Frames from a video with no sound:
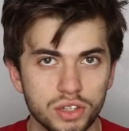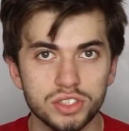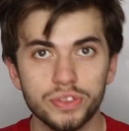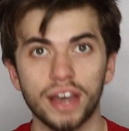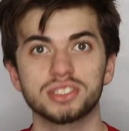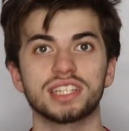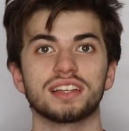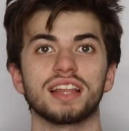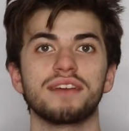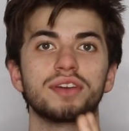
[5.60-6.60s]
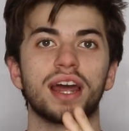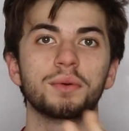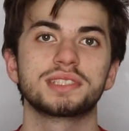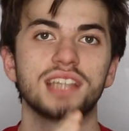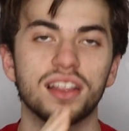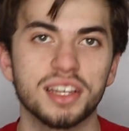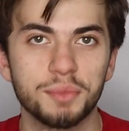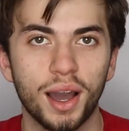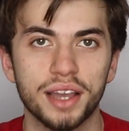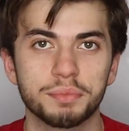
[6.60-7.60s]
In 2011, I was
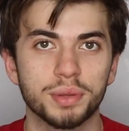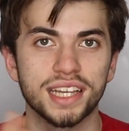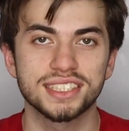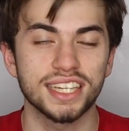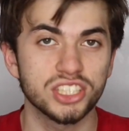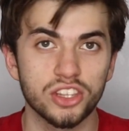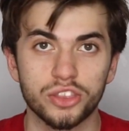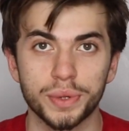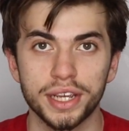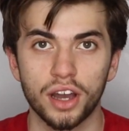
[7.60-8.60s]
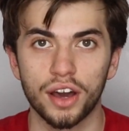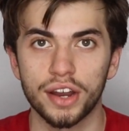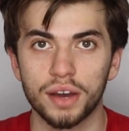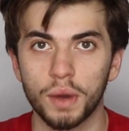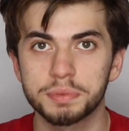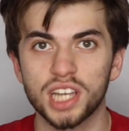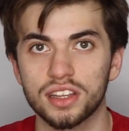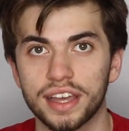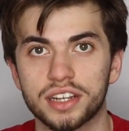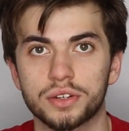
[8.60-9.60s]
selling my PlayStation 3 on a
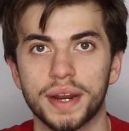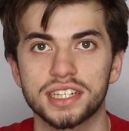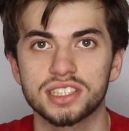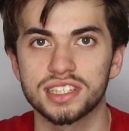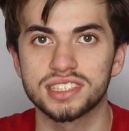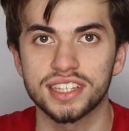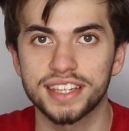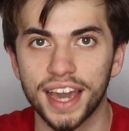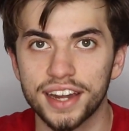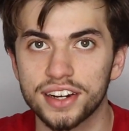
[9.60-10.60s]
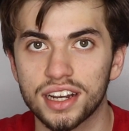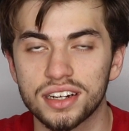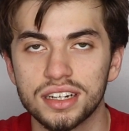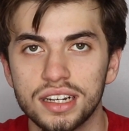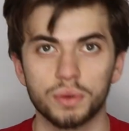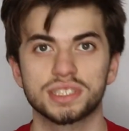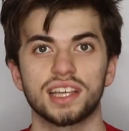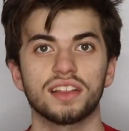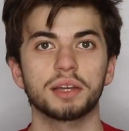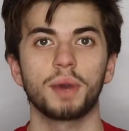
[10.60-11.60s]
website like Craigslist in Canada. I was
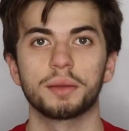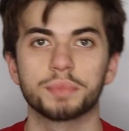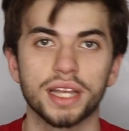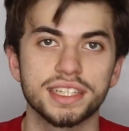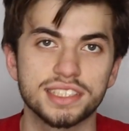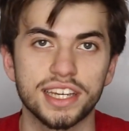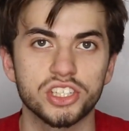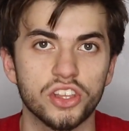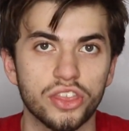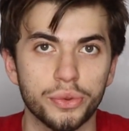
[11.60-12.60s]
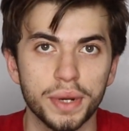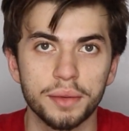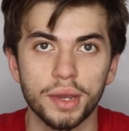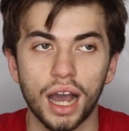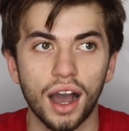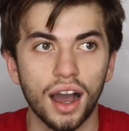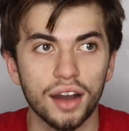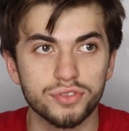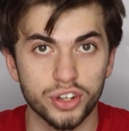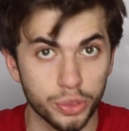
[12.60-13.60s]
selling my PlayStation 3
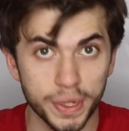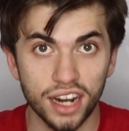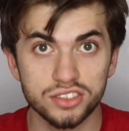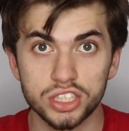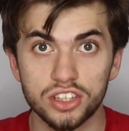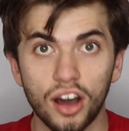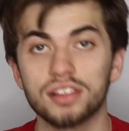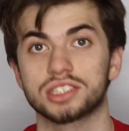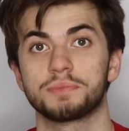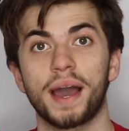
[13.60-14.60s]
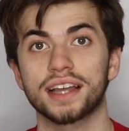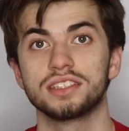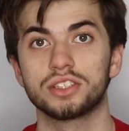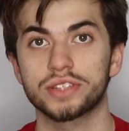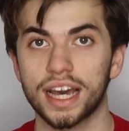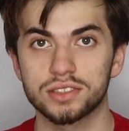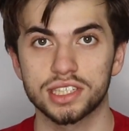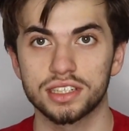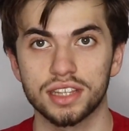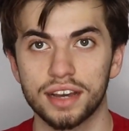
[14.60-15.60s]
uh, for $300 back in
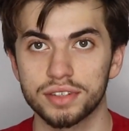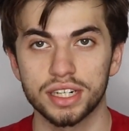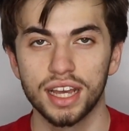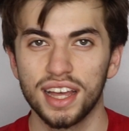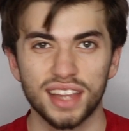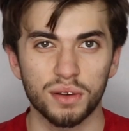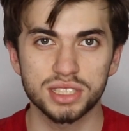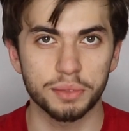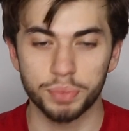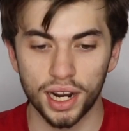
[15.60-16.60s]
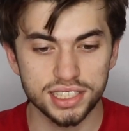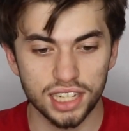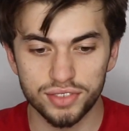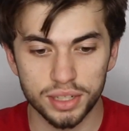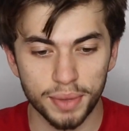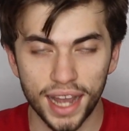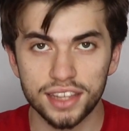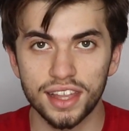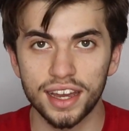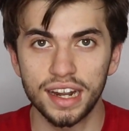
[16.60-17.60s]
2011. That was the price of it
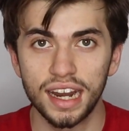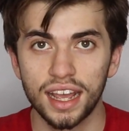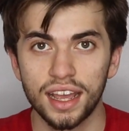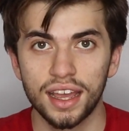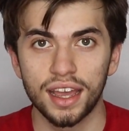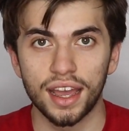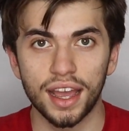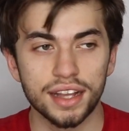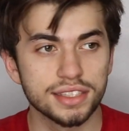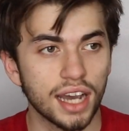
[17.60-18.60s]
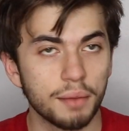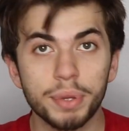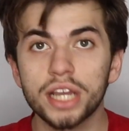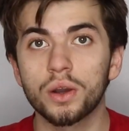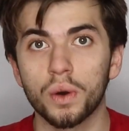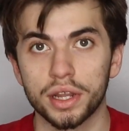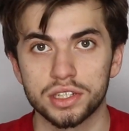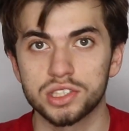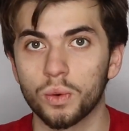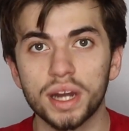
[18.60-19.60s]
back then. And uh,
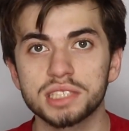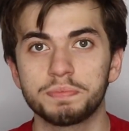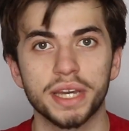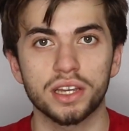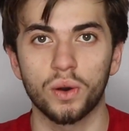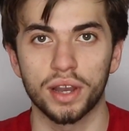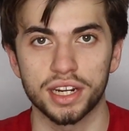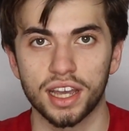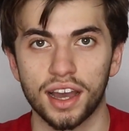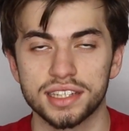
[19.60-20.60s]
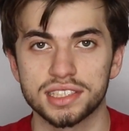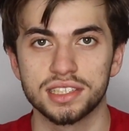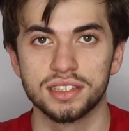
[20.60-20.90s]
Bitcoin. So what is Bitcoin, guys?